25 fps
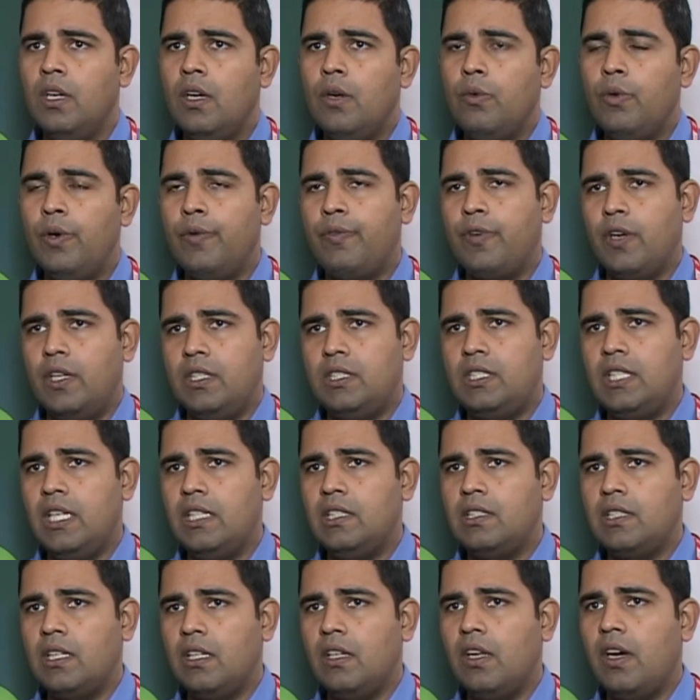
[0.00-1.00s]
We've got
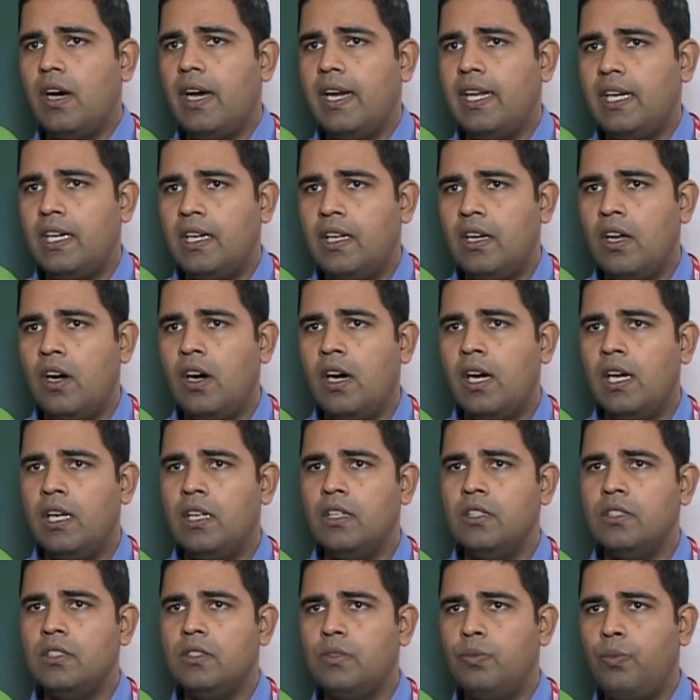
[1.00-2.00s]
sensor lighting in
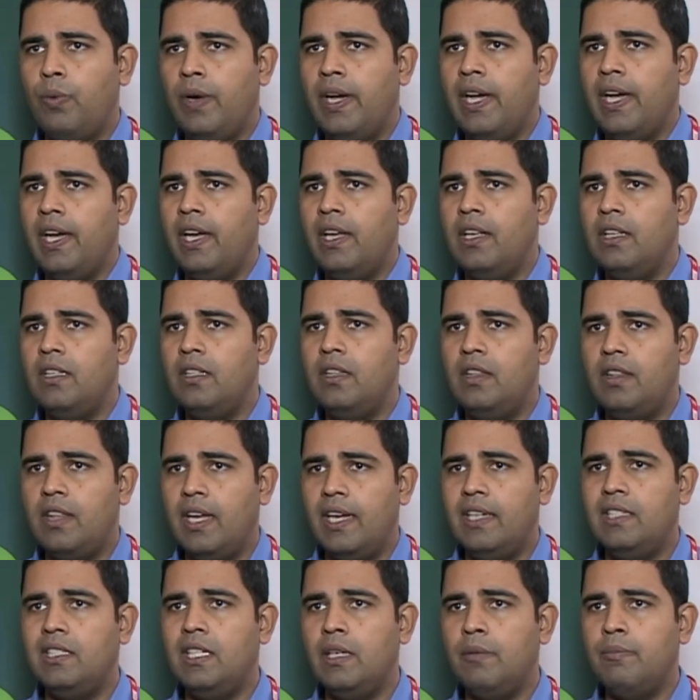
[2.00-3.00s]
aisles where they
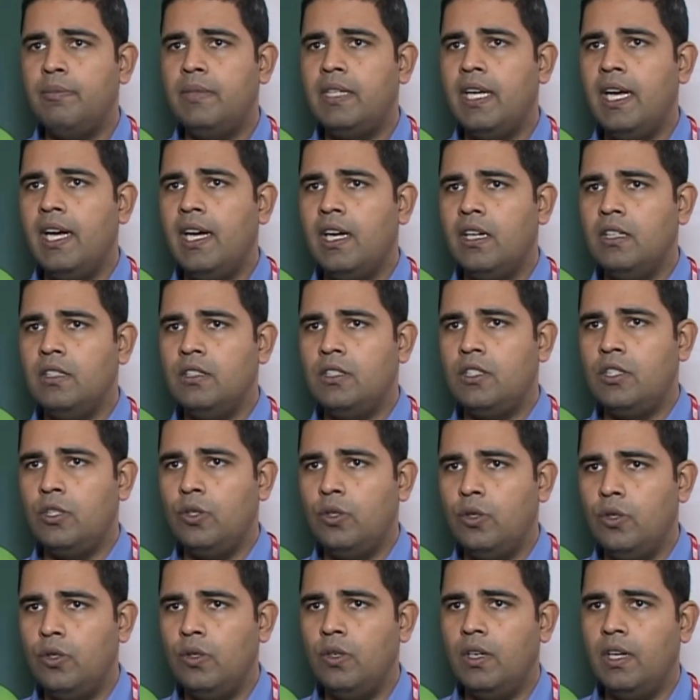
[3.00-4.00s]
dim down
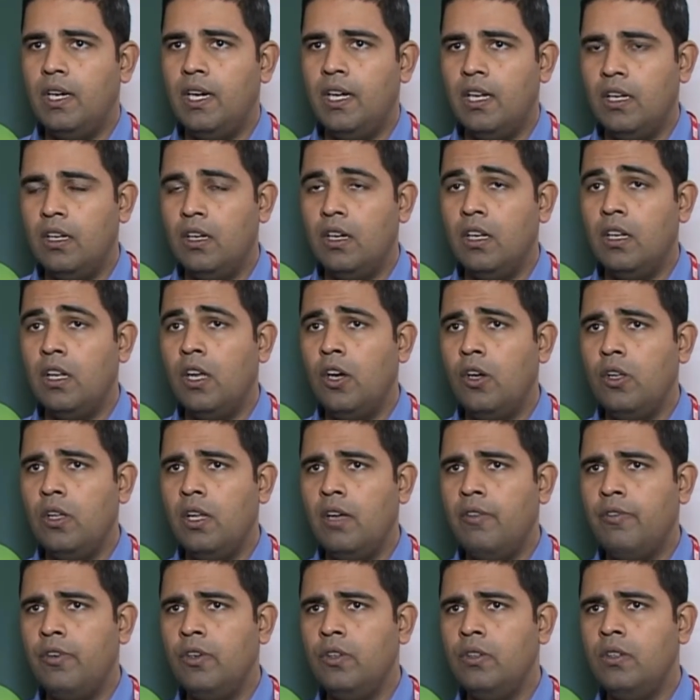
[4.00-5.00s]
to a low
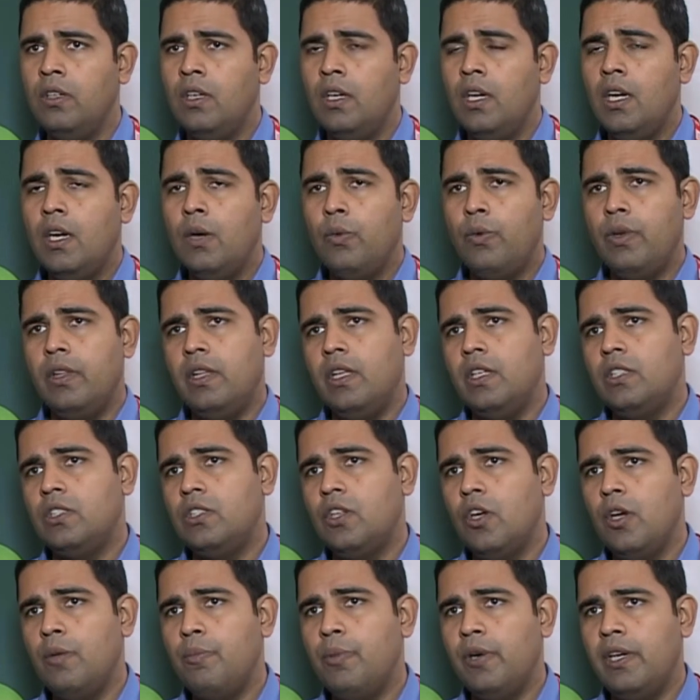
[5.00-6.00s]
level when there's
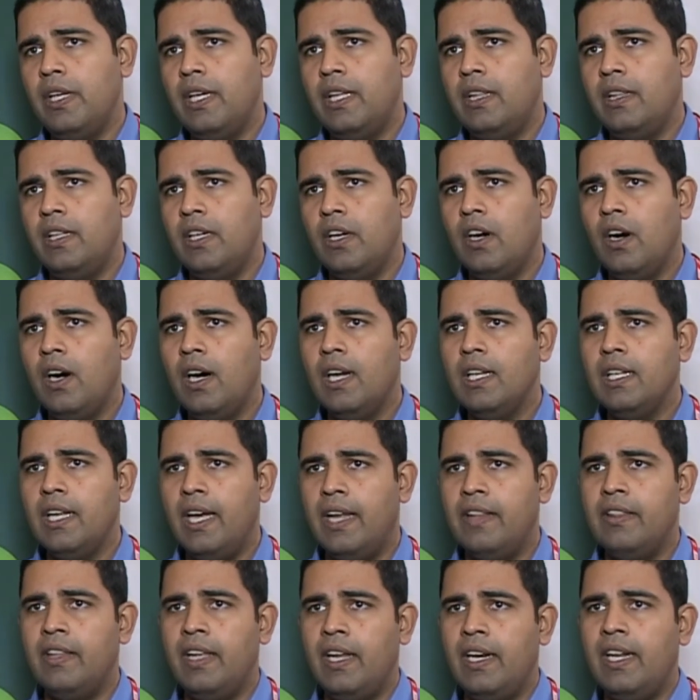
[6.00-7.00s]
nobody in the aisle,
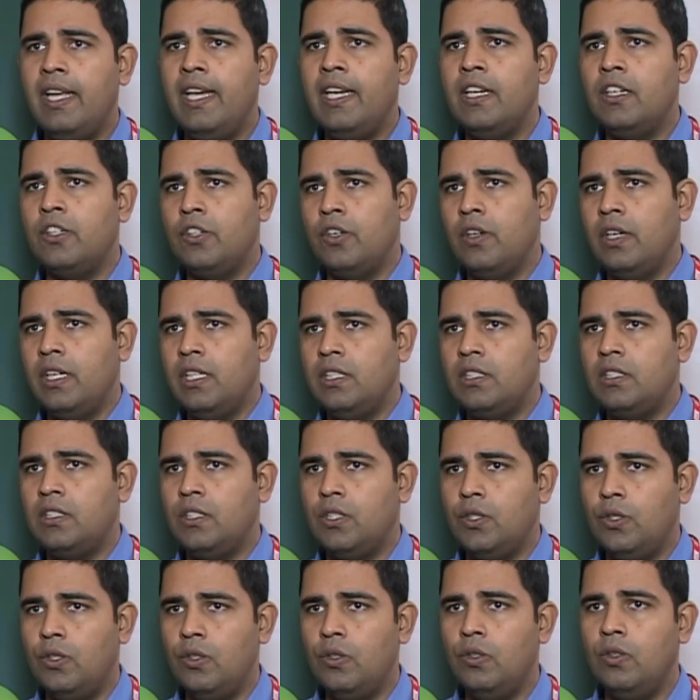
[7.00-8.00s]
and then increase
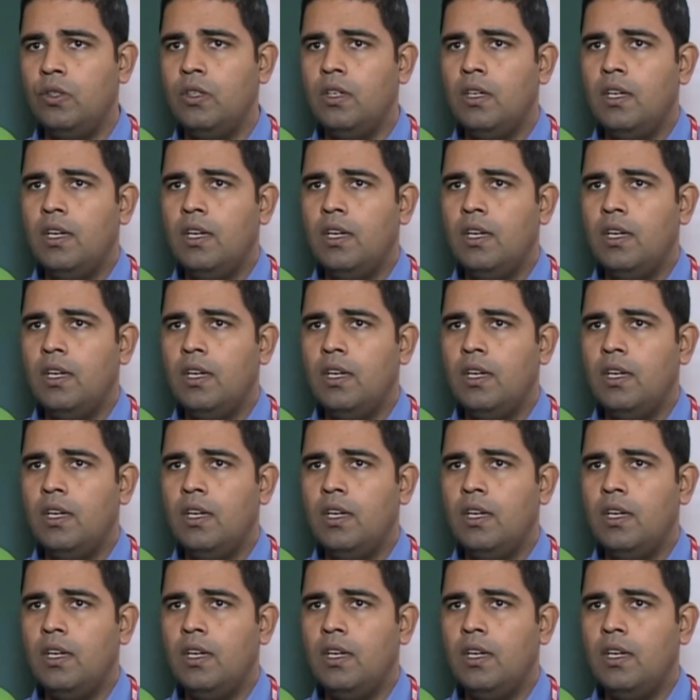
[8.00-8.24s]
to